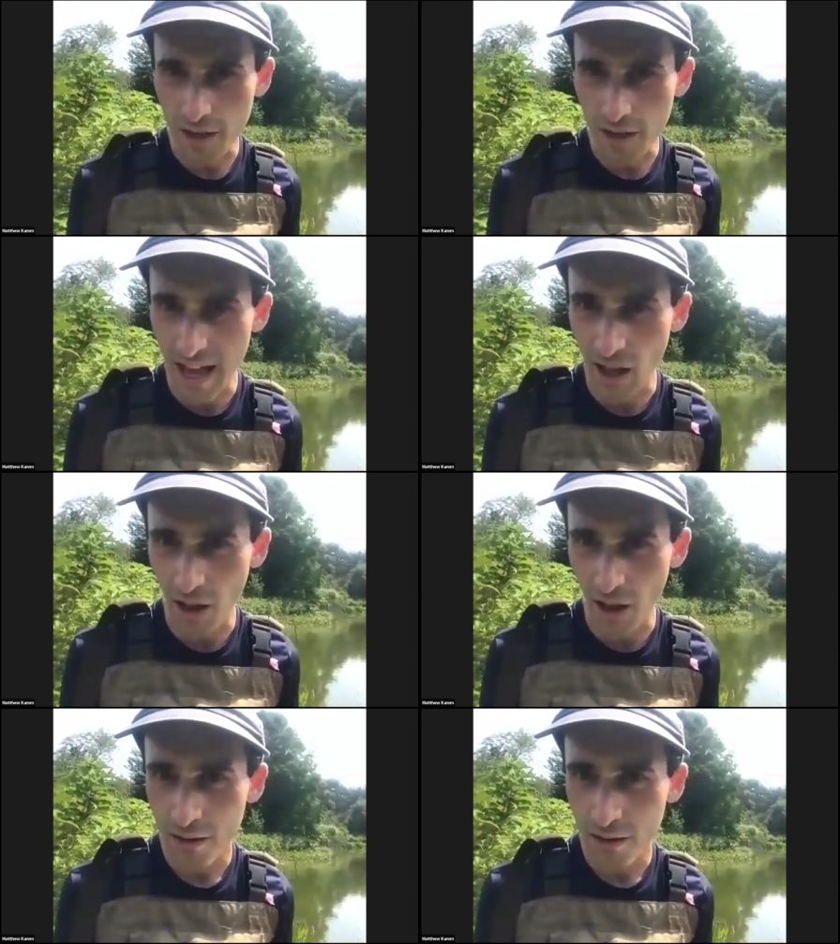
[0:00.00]
can
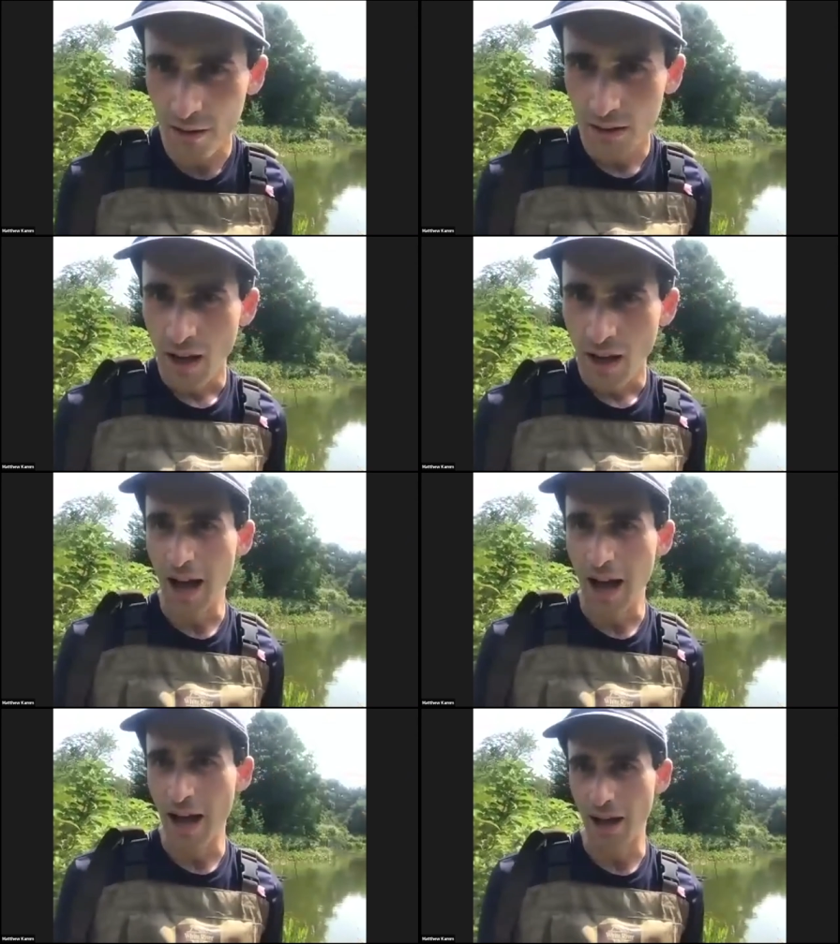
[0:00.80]
tell
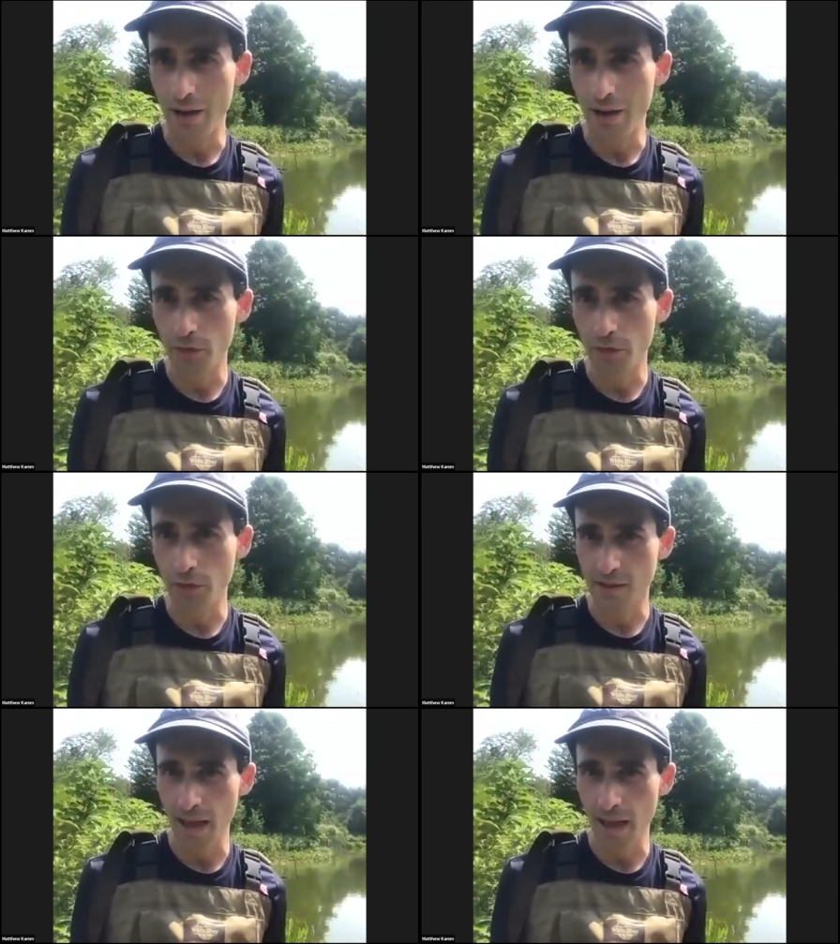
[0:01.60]
uh, whether
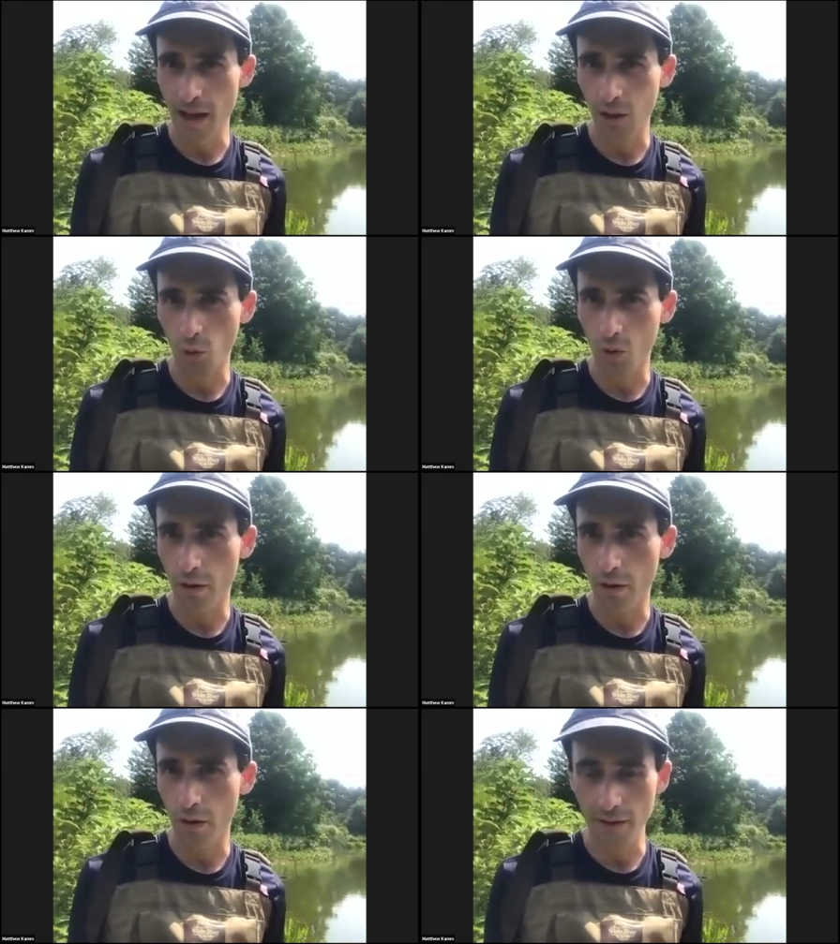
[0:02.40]
it's a male
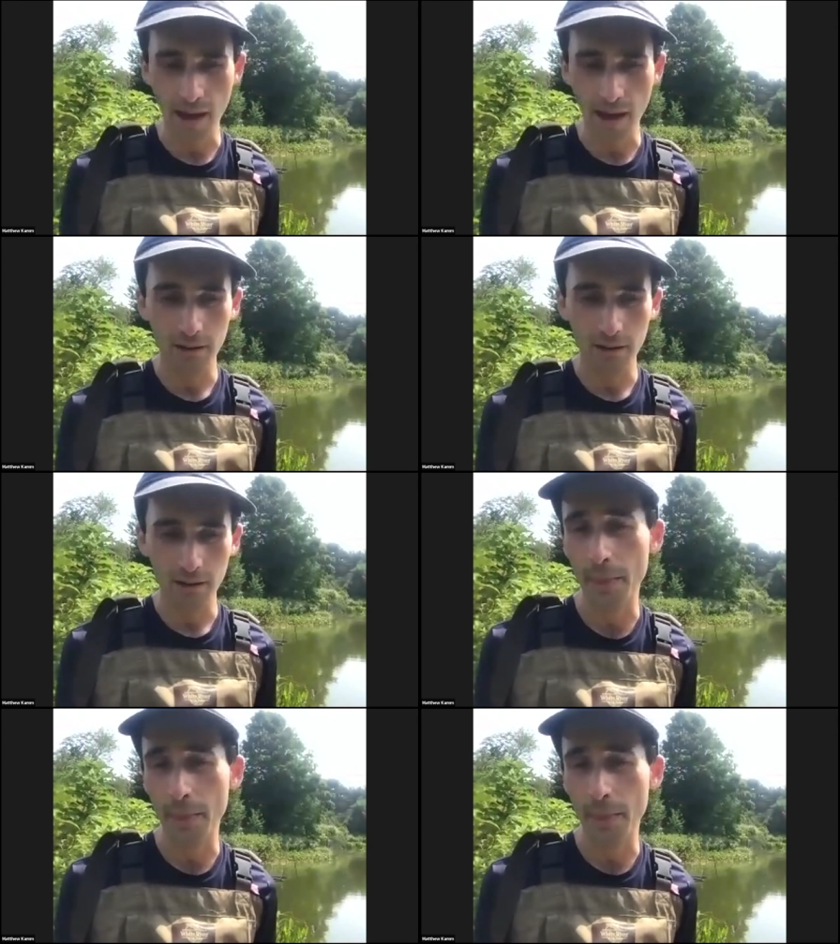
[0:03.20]
or a female
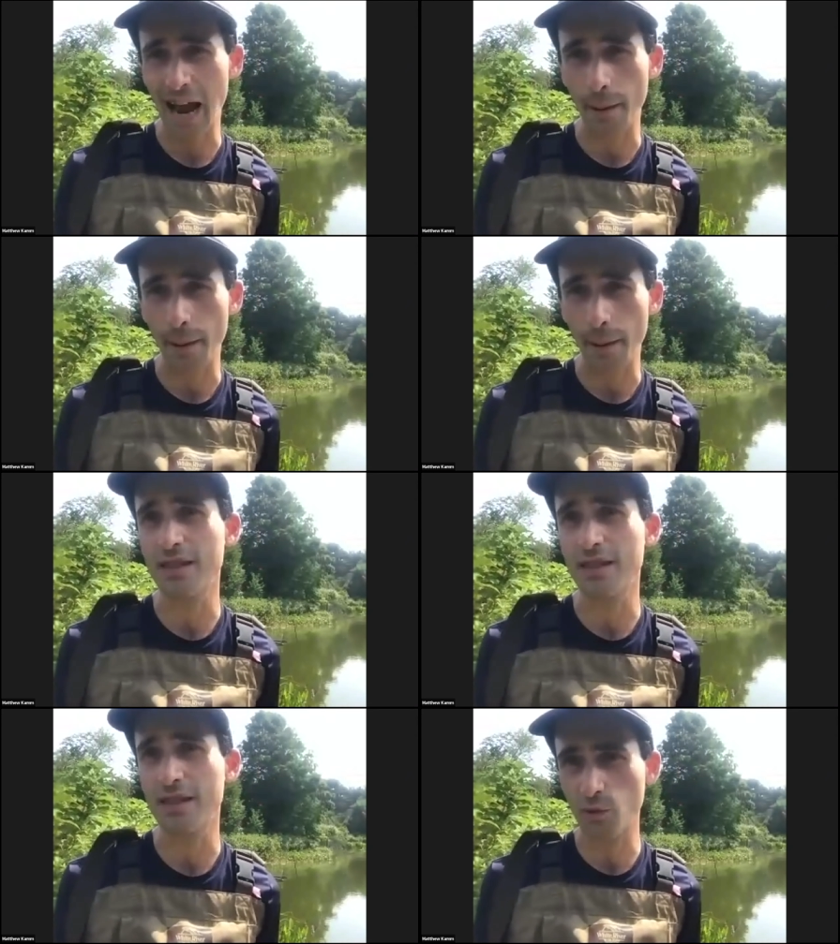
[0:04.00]
in the
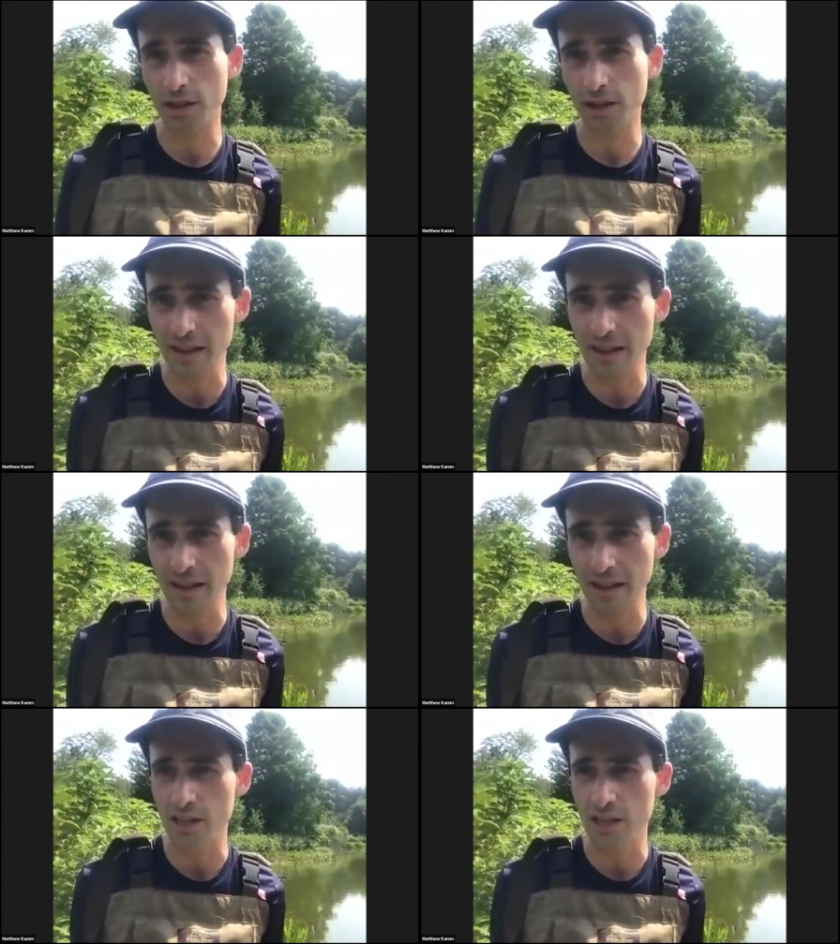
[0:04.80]
snappers. And that's really the
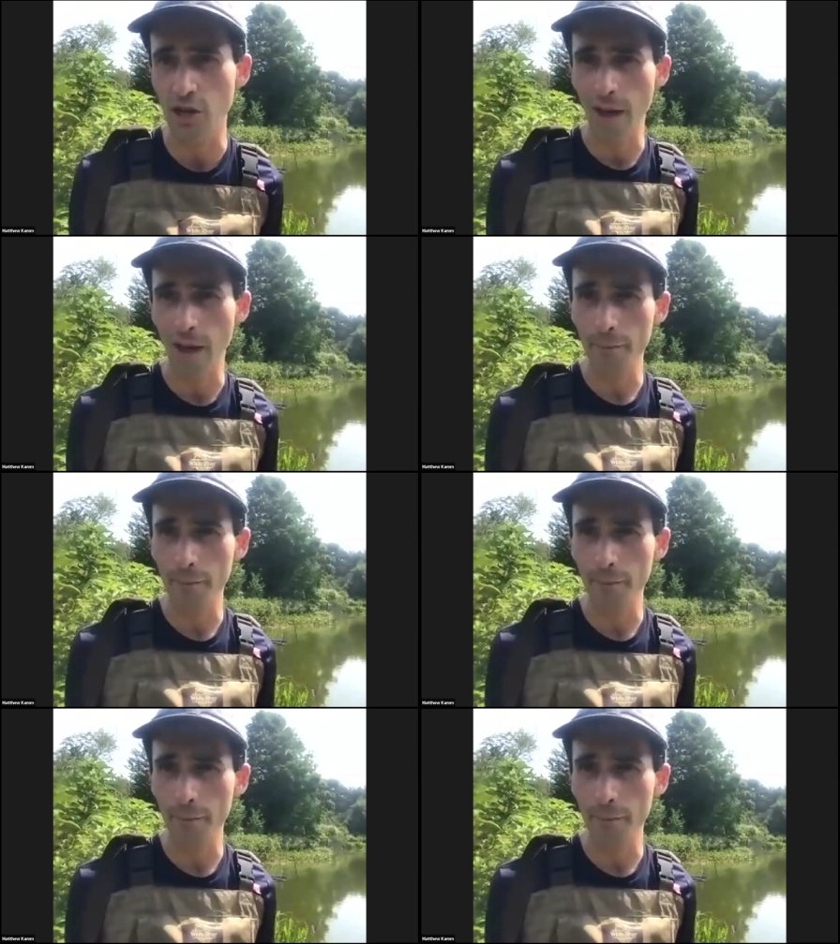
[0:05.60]
best way to do it.